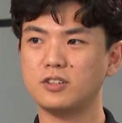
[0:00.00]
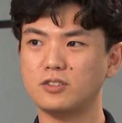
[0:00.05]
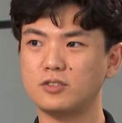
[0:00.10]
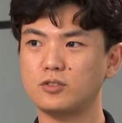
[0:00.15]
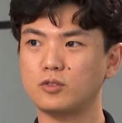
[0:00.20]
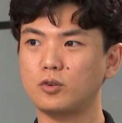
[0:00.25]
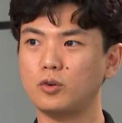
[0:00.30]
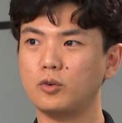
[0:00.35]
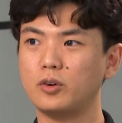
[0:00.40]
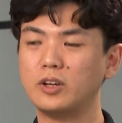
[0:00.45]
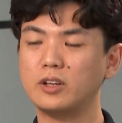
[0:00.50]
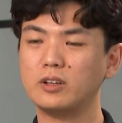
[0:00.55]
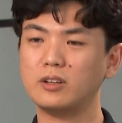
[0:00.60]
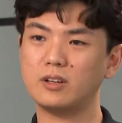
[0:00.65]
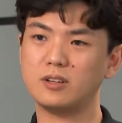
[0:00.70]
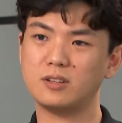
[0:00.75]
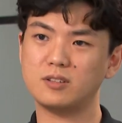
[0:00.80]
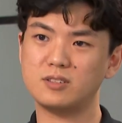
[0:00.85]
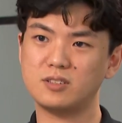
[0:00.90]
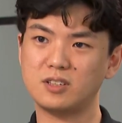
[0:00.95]
It's growing
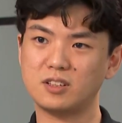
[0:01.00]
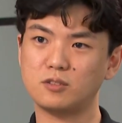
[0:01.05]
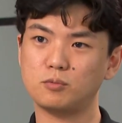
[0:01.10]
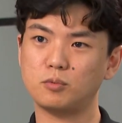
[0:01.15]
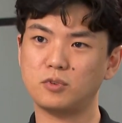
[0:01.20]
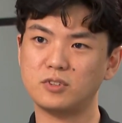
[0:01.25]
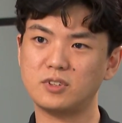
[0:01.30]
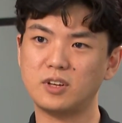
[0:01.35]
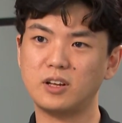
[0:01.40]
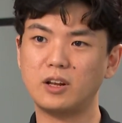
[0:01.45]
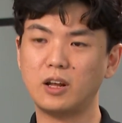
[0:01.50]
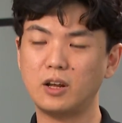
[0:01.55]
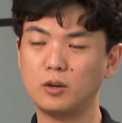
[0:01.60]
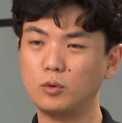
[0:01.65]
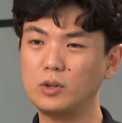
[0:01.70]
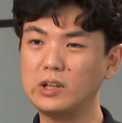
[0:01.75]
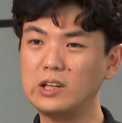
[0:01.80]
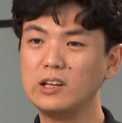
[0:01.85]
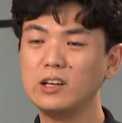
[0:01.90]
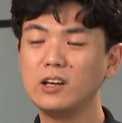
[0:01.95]
at 6%
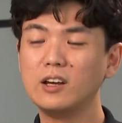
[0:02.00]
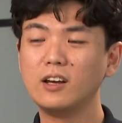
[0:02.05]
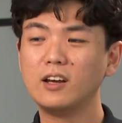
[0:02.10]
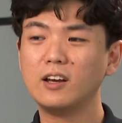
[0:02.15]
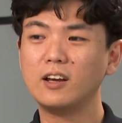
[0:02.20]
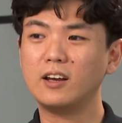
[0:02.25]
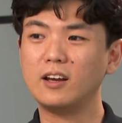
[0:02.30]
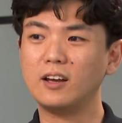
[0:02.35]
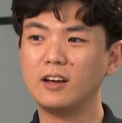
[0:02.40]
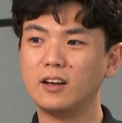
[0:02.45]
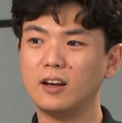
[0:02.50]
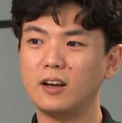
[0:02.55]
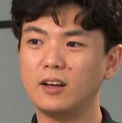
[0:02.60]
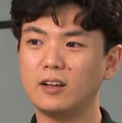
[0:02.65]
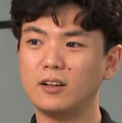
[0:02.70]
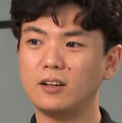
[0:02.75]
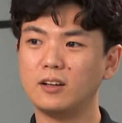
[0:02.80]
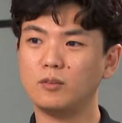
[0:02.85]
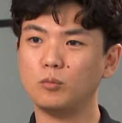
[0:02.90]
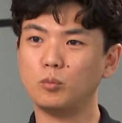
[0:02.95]
annually,
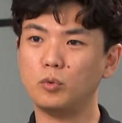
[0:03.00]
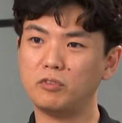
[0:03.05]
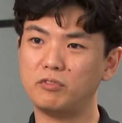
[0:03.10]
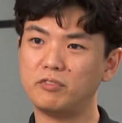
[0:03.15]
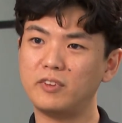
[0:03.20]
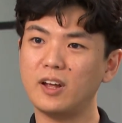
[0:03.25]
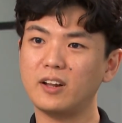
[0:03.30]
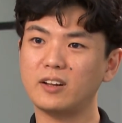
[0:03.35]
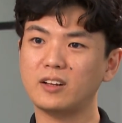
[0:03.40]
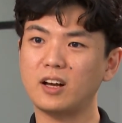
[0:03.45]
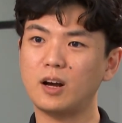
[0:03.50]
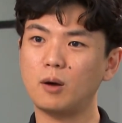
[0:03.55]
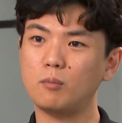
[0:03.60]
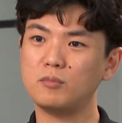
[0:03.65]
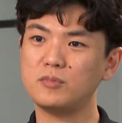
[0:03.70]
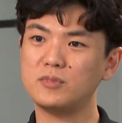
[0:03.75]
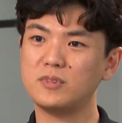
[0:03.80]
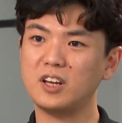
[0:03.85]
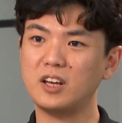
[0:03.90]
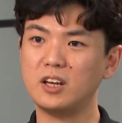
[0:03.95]
and with that
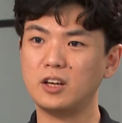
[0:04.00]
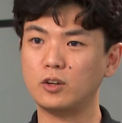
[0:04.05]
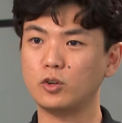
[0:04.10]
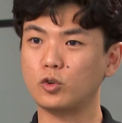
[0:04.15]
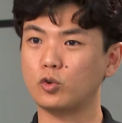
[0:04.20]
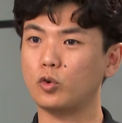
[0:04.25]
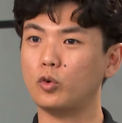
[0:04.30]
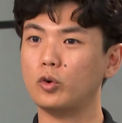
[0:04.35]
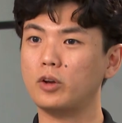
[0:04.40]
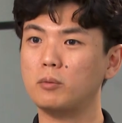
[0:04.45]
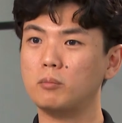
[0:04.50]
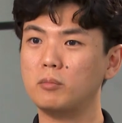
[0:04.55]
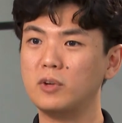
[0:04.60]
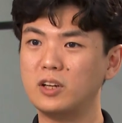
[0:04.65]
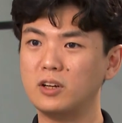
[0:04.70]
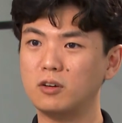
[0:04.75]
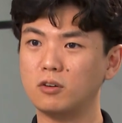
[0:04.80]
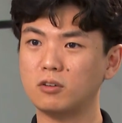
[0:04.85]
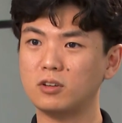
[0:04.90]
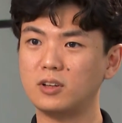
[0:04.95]
comes a growing
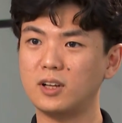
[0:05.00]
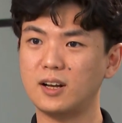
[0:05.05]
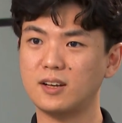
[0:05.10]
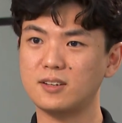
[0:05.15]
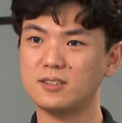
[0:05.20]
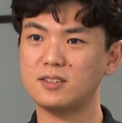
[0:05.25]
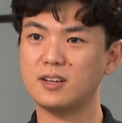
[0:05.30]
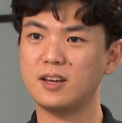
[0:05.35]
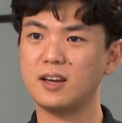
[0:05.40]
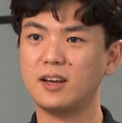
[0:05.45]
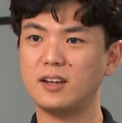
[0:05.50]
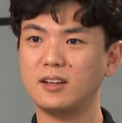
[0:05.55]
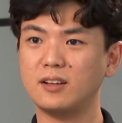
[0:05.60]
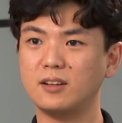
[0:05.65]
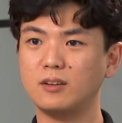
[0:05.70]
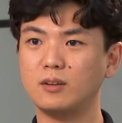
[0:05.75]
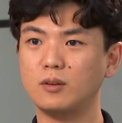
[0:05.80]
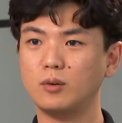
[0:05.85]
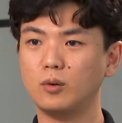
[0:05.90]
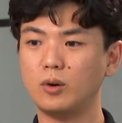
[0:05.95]
middle class
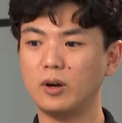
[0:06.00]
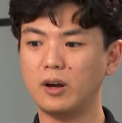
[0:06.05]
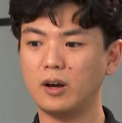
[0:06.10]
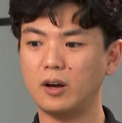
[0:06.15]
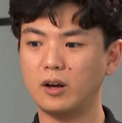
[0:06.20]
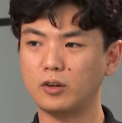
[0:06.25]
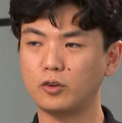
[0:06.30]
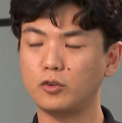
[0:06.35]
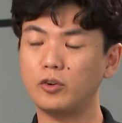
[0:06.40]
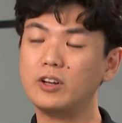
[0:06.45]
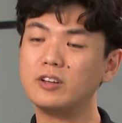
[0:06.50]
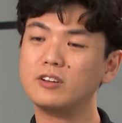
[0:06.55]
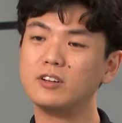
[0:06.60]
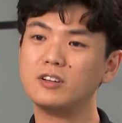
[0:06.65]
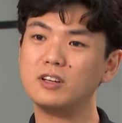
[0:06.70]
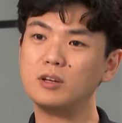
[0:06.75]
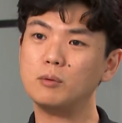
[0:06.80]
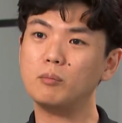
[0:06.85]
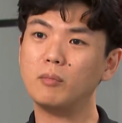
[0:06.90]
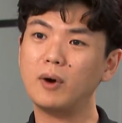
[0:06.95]
and greater
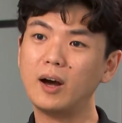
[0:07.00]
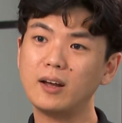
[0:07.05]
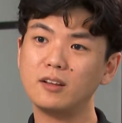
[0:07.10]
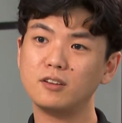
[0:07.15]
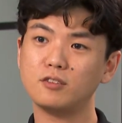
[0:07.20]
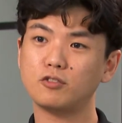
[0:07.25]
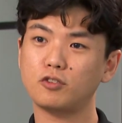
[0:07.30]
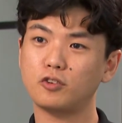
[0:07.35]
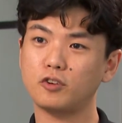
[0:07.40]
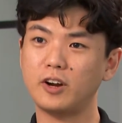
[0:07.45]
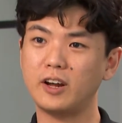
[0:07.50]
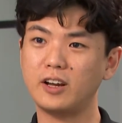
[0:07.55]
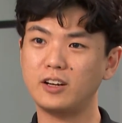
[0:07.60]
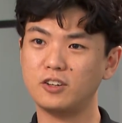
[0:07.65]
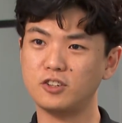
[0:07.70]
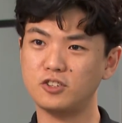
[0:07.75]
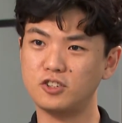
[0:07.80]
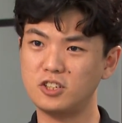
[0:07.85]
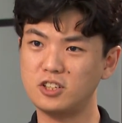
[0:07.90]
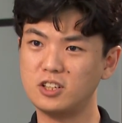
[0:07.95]
demand for
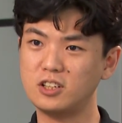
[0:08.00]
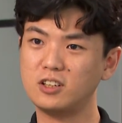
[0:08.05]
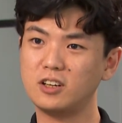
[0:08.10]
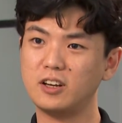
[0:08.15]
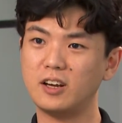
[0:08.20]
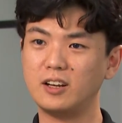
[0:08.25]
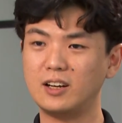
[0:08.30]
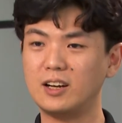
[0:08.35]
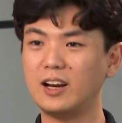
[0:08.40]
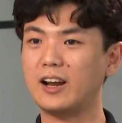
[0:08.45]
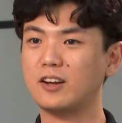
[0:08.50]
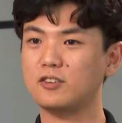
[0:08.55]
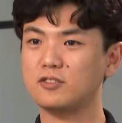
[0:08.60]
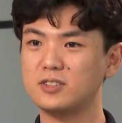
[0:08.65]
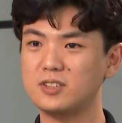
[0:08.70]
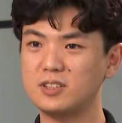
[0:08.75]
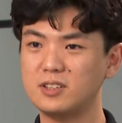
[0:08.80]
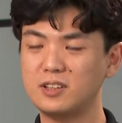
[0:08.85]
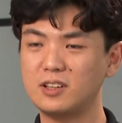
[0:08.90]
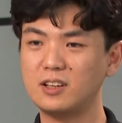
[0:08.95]
energy and
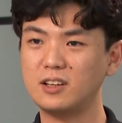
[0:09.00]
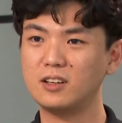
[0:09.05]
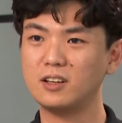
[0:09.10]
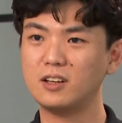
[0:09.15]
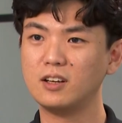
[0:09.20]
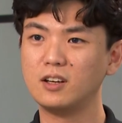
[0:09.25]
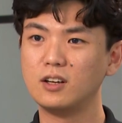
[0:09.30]
electricity.